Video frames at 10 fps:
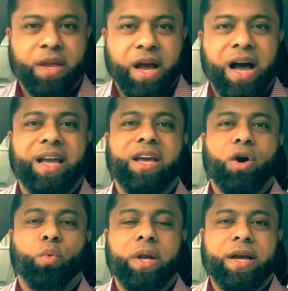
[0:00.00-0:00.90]
Hi,
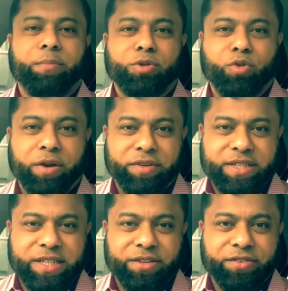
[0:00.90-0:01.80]
welcome to Driving
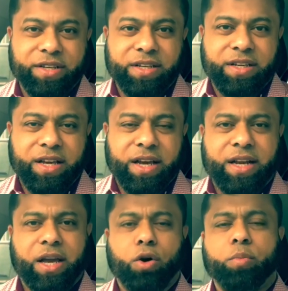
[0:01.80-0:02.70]
TV
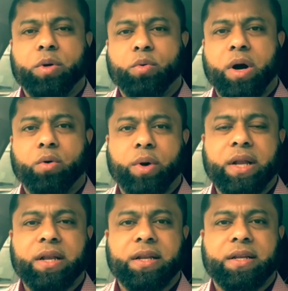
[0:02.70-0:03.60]
and I hope you are
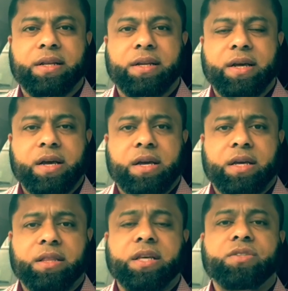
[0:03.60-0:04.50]
well.
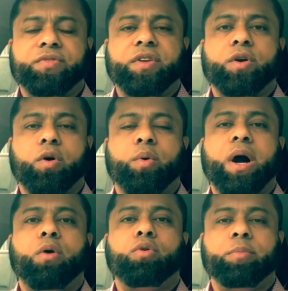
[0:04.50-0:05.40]
In this video,
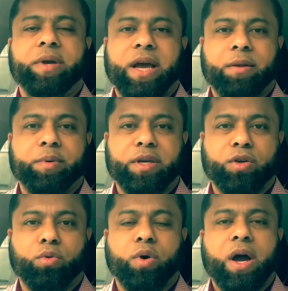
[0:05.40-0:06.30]
I will be helping
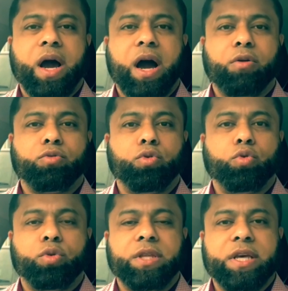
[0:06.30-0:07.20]
you how to
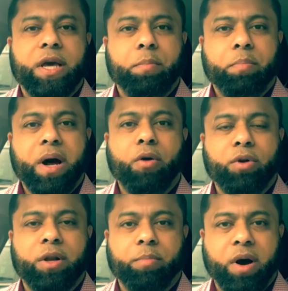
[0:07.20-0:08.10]
do the
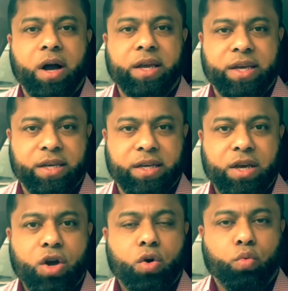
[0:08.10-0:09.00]
parallel parking
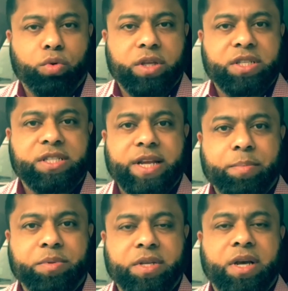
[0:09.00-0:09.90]
with the
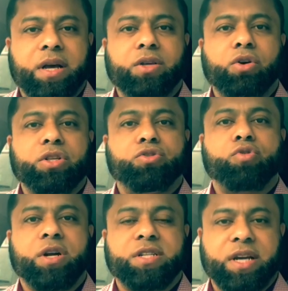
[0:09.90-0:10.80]
steps your
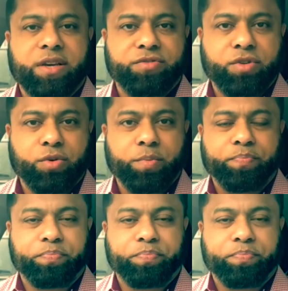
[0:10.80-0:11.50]
instructor gives you.